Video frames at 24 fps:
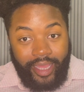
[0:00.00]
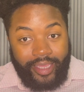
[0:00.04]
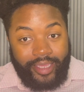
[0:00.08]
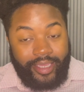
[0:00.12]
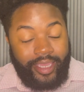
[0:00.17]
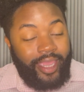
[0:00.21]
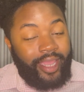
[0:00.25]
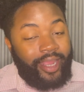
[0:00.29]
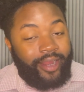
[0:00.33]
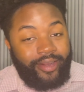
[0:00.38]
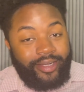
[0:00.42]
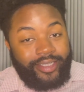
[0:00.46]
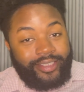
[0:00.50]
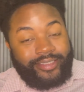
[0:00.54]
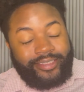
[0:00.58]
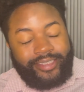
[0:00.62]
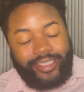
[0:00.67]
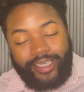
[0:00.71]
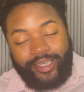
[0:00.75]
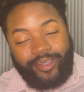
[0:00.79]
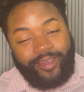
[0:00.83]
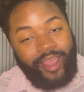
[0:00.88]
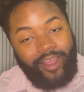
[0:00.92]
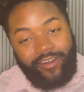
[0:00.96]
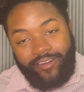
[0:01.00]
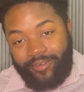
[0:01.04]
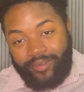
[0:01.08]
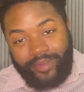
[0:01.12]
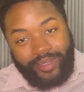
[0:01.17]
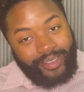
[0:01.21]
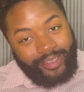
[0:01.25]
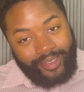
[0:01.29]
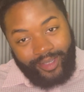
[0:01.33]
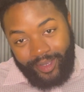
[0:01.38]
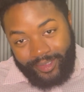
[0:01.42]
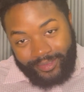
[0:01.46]
guarantee you,
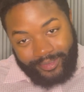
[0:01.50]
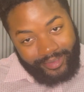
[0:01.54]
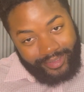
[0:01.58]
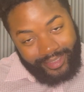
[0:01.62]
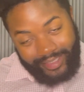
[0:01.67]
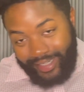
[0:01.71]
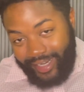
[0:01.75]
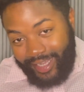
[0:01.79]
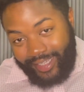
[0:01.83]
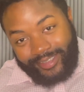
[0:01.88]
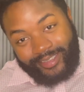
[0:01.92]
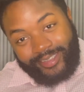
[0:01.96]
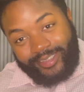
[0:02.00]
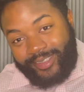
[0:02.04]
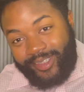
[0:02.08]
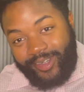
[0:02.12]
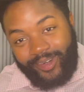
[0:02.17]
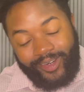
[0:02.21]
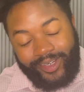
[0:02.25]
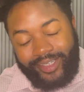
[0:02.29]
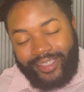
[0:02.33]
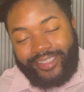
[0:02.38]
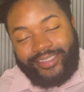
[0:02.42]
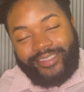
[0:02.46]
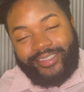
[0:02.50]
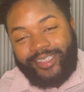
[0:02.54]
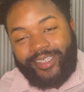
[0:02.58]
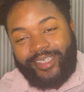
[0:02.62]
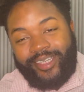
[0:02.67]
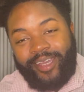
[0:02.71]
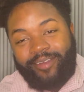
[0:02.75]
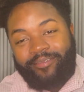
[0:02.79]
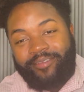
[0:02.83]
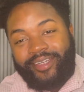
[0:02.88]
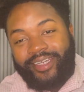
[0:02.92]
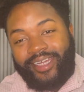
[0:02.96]
everybody knows when the next Jordans are
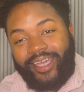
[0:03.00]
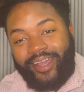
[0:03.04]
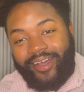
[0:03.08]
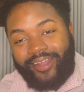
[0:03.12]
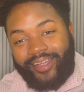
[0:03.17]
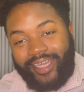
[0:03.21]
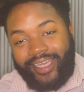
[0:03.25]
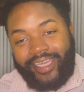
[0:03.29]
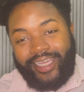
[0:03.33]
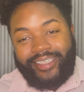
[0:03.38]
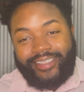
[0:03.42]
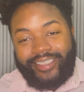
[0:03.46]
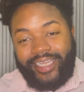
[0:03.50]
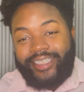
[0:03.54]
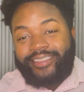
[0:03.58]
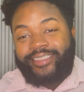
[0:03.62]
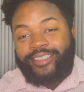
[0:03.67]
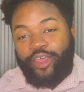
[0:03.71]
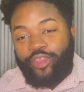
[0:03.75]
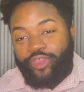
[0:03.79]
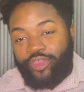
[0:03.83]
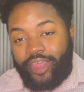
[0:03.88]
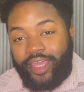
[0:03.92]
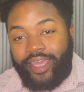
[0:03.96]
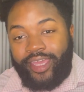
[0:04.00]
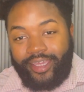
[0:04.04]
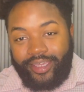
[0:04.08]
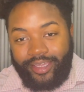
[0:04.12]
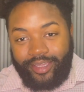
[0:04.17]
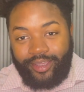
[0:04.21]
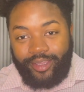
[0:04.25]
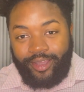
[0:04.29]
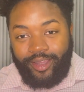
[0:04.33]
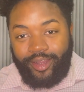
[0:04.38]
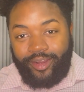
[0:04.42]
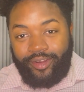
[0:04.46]
coming out. Like, it's a thing,
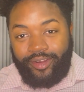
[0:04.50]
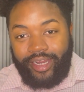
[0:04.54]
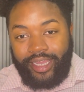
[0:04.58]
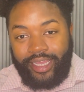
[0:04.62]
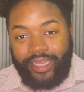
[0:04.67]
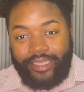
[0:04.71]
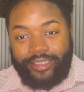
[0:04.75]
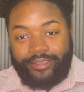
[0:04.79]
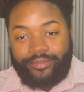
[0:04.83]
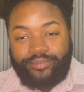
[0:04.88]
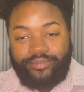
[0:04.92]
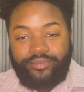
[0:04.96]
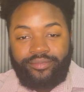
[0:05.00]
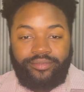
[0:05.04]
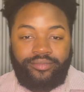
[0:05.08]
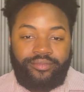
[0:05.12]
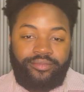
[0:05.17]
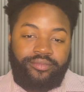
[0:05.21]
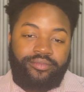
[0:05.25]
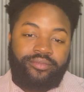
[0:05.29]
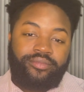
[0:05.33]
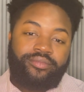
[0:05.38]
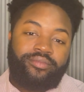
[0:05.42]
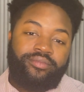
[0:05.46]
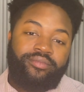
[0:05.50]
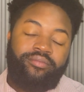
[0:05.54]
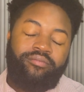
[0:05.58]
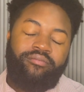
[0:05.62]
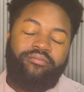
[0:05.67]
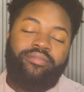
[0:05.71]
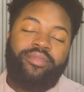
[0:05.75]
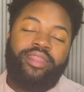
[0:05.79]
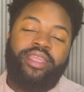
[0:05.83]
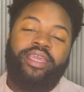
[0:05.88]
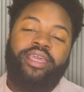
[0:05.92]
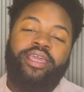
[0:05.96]
all right?
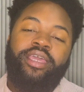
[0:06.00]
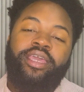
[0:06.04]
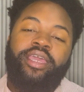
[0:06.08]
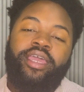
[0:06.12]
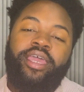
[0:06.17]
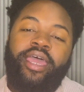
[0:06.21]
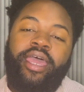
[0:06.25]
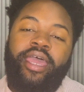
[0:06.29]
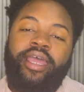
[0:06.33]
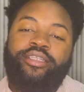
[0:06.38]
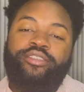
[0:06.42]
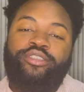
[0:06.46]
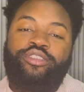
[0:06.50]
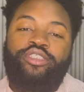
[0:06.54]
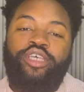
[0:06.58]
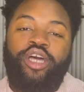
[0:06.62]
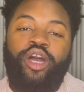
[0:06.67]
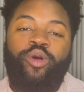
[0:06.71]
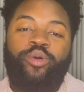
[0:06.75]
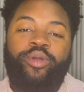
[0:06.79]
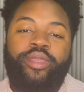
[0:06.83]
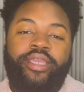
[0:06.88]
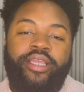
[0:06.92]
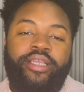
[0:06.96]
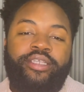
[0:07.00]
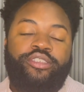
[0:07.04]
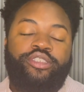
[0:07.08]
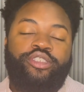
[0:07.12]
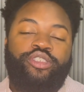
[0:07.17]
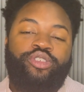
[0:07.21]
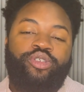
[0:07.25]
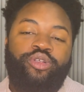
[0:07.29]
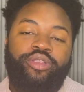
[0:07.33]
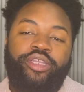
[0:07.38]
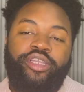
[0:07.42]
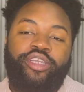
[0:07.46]
And so he's
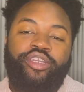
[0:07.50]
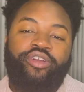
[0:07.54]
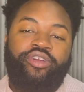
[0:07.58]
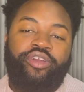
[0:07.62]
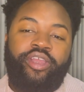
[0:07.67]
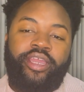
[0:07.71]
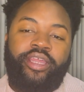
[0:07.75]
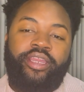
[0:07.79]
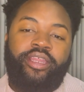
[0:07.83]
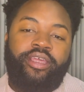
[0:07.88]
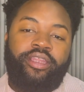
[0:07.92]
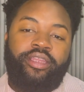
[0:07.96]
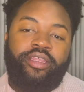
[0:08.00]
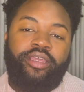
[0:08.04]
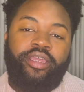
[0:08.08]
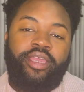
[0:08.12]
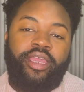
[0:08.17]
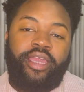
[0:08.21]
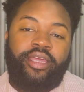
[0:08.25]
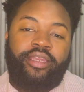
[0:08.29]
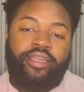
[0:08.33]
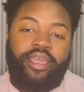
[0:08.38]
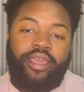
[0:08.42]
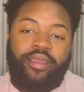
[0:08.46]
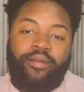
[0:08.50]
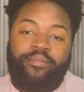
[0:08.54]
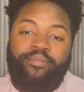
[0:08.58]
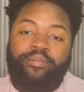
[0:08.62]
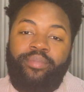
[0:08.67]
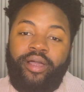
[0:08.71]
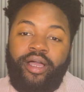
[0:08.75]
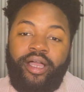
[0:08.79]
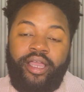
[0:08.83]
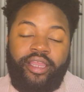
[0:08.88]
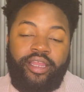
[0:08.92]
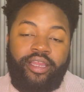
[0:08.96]
truly created an
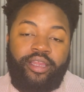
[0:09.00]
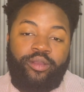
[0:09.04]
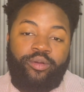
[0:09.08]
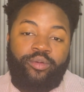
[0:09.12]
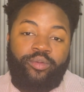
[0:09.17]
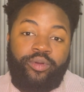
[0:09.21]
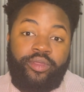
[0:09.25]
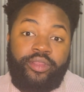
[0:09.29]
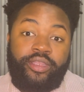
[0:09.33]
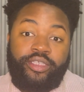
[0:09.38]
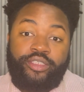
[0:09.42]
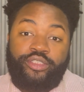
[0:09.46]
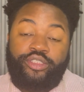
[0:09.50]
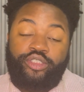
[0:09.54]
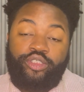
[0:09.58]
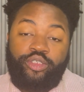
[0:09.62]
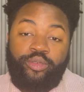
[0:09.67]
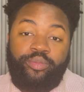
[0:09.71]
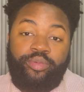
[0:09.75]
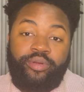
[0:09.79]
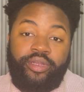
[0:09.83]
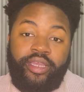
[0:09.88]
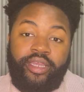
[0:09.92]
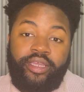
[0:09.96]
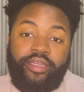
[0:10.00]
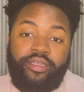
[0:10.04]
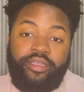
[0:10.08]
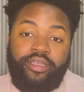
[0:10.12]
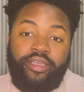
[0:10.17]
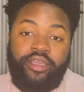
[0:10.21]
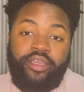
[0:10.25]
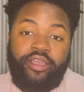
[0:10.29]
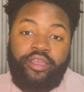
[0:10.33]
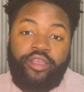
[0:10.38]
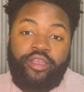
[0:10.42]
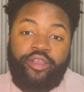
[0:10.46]
empire with his shoe brand,
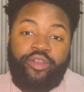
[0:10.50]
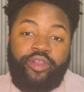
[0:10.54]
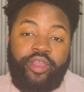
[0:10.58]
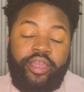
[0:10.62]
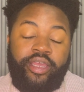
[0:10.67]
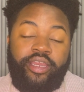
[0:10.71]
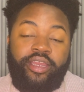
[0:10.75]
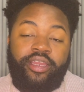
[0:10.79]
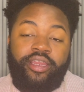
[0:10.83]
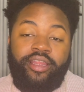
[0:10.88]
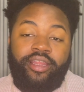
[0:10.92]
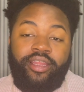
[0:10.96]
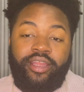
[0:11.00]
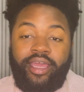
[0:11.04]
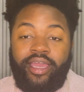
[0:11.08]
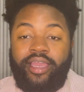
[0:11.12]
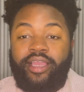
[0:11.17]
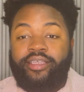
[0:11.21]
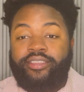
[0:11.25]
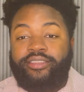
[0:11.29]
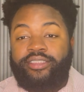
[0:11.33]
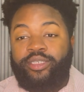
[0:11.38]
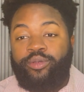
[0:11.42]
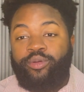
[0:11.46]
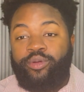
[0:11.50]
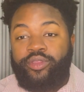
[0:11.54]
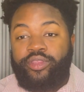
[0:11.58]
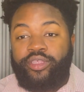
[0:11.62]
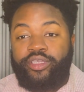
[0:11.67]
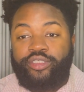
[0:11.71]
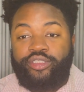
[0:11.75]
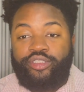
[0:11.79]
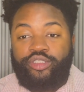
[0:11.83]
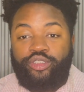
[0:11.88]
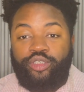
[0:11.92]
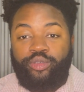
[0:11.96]
created a legacy with
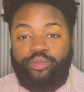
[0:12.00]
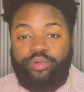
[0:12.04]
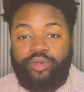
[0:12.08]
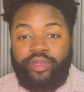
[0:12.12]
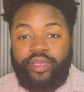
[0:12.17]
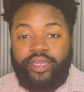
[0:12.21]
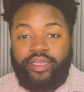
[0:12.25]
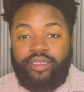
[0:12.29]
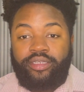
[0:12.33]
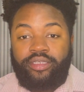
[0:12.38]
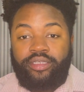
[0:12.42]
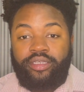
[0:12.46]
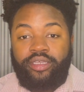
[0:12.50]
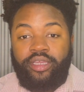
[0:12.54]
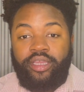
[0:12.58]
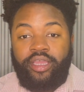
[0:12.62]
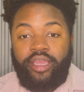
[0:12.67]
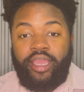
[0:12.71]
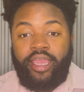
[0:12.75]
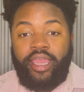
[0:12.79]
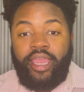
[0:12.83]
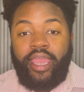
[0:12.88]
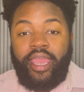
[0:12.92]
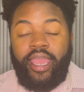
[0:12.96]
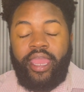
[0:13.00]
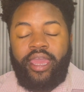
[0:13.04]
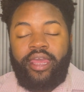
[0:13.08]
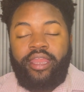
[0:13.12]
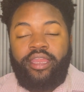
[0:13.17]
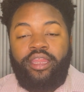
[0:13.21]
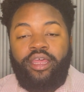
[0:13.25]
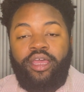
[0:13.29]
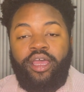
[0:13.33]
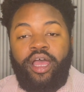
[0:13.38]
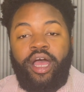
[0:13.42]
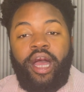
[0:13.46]
his shoe brand.
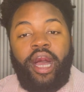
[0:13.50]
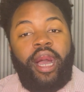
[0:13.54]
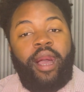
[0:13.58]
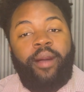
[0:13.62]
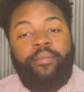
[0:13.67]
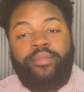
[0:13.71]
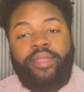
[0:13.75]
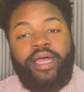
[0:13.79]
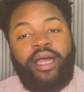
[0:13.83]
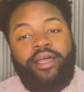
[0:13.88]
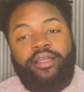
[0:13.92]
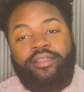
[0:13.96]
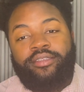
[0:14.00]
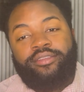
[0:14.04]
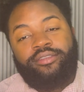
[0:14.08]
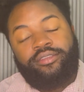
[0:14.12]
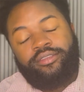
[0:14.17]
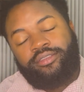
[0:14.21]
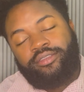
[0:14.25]
And I'm not